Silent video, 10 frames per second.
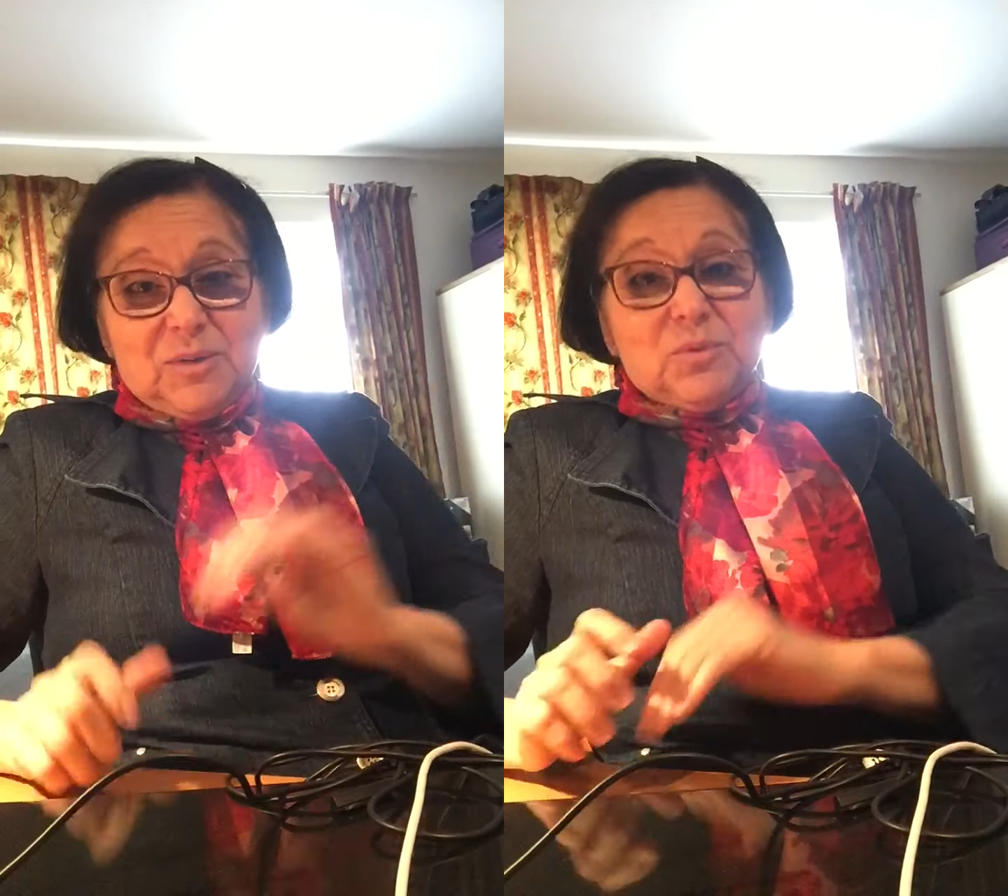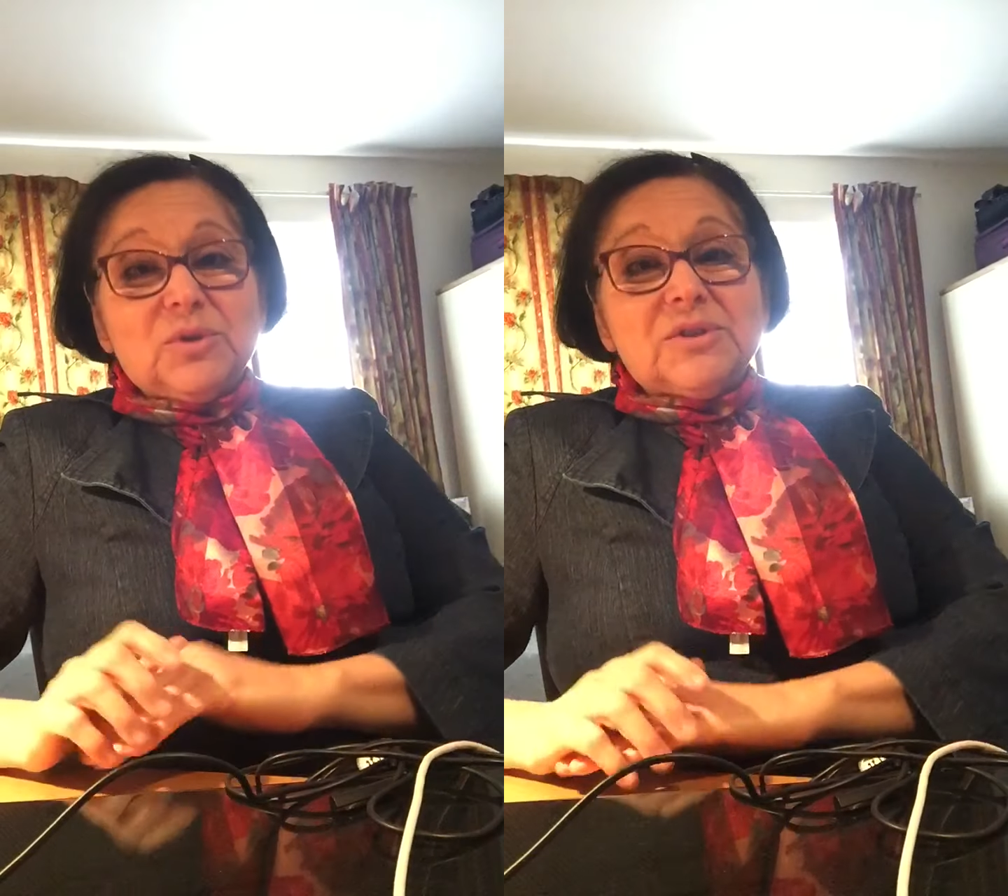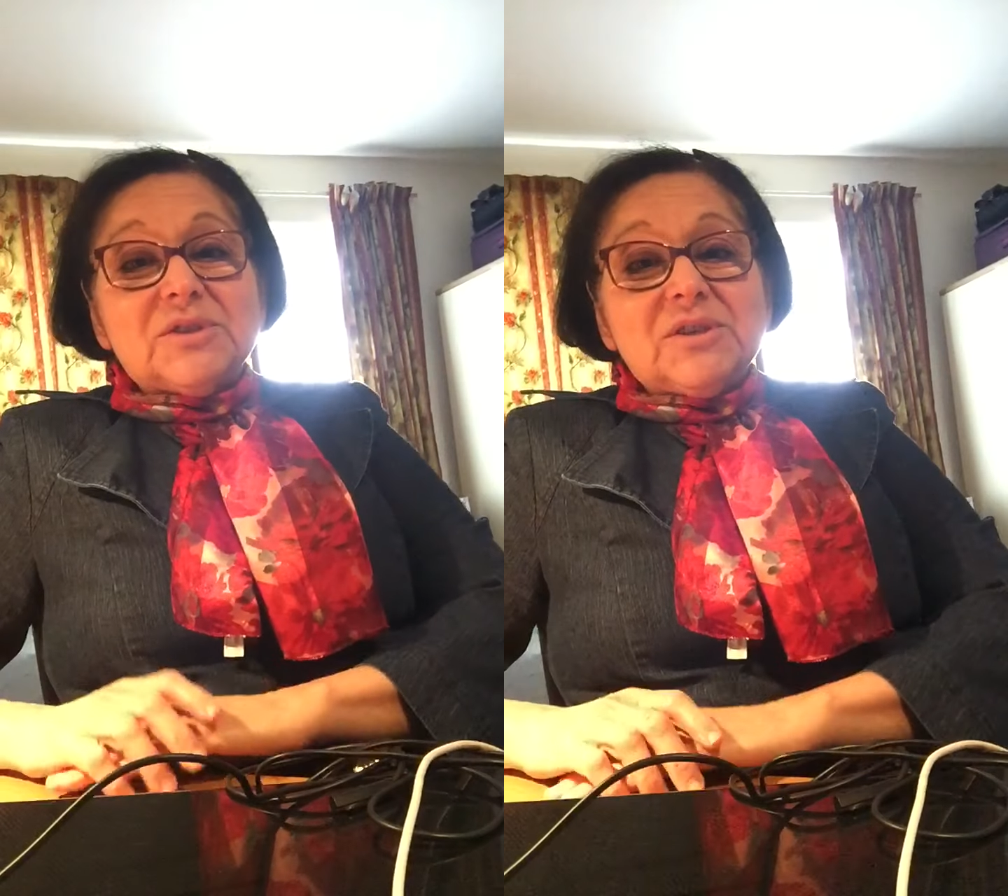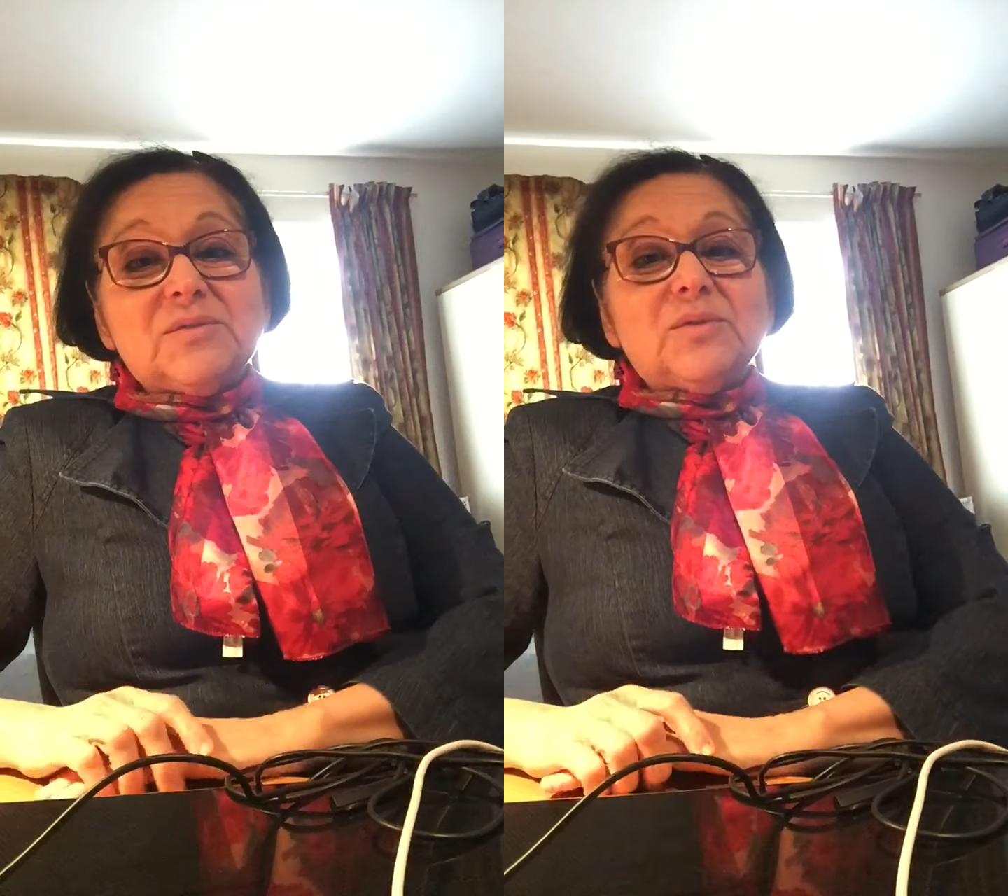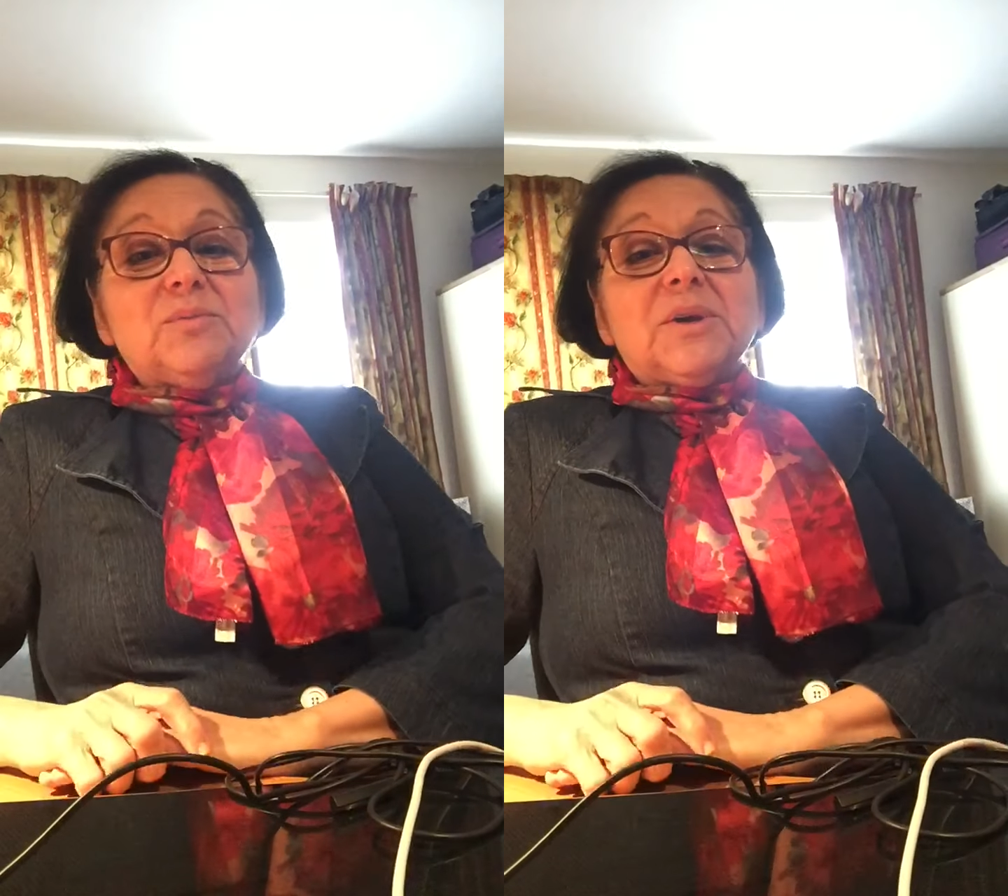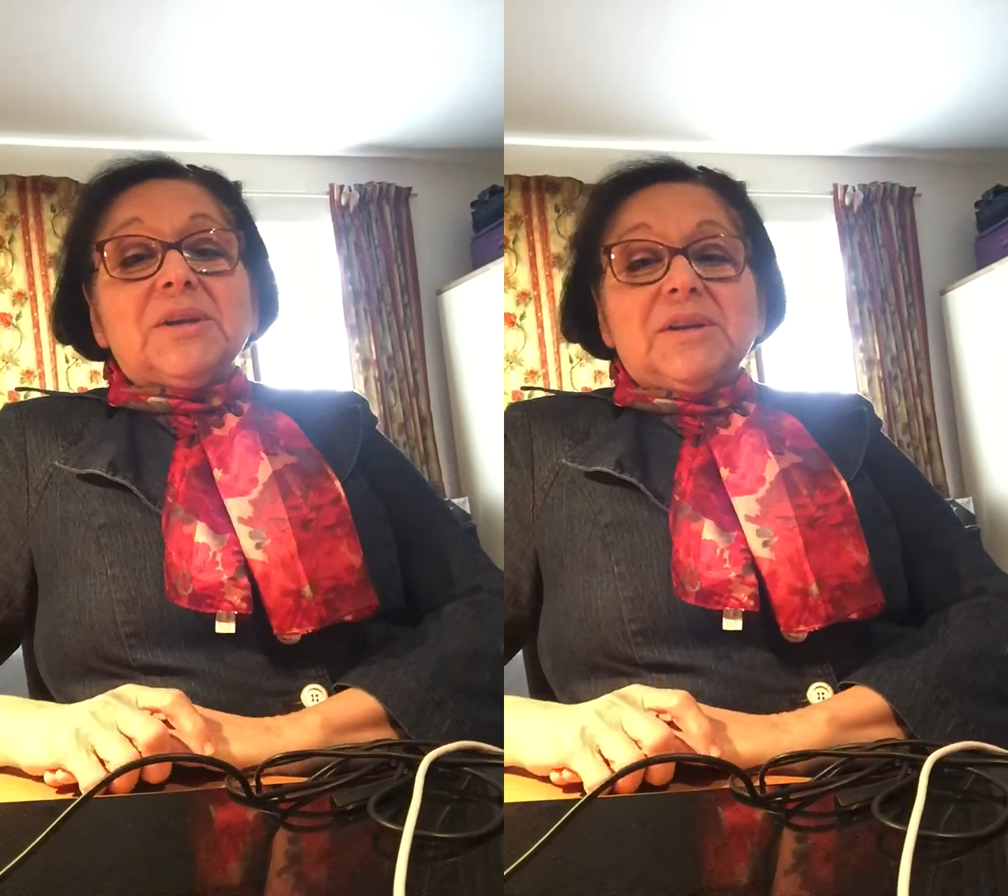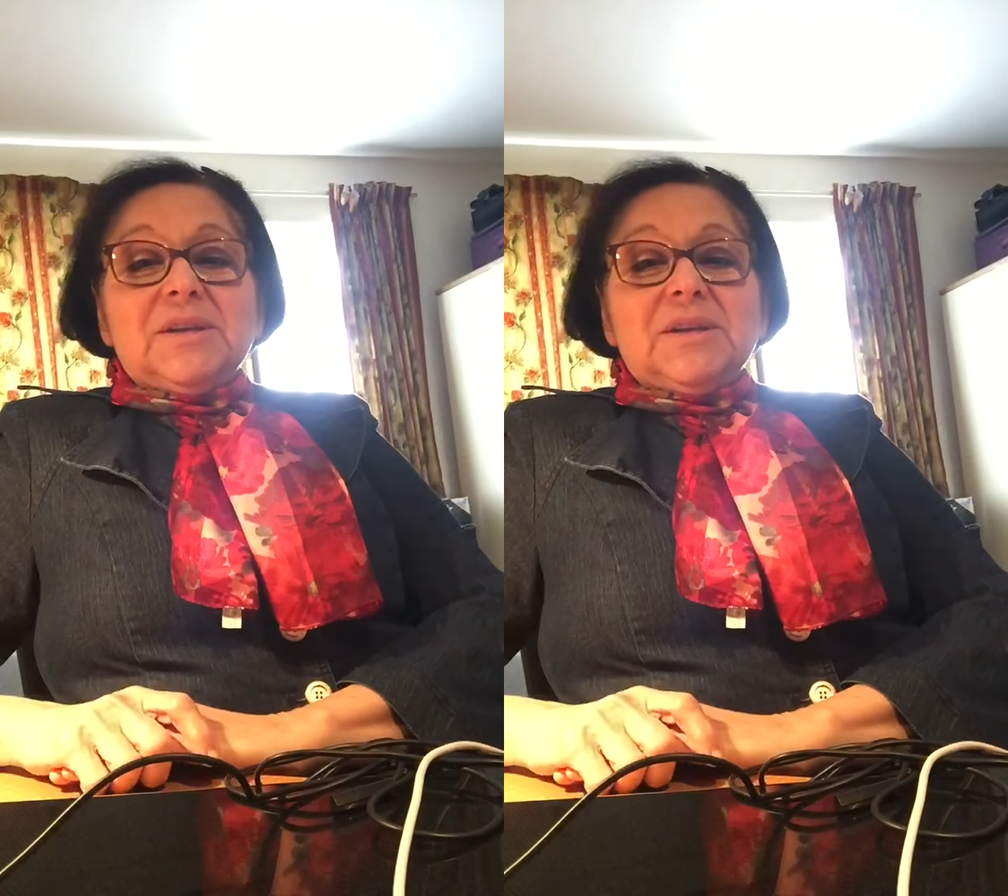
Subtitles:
apologize for my